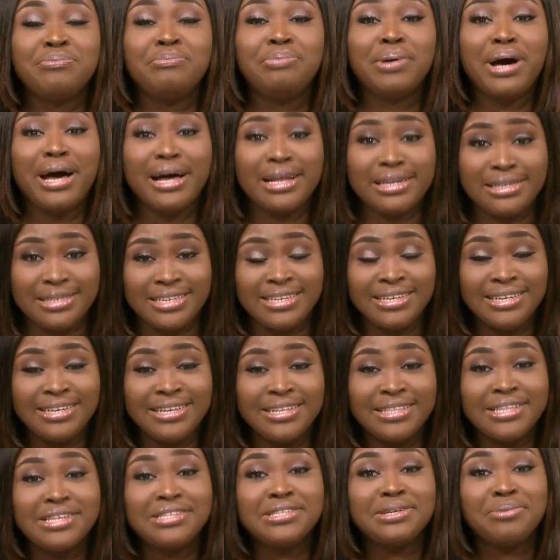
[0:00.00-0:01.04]
But
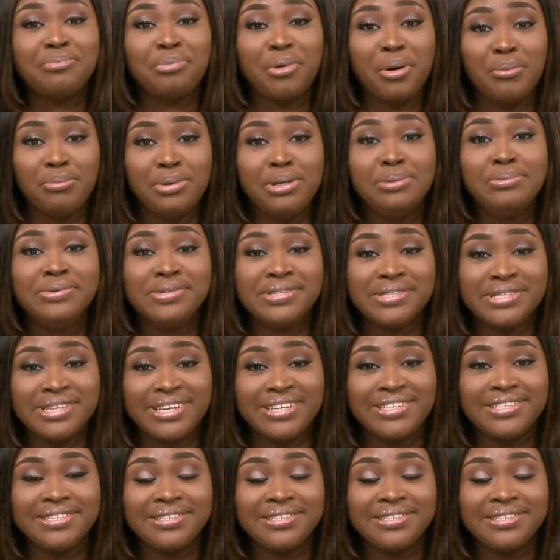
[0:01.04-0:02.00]
there's a problem on set.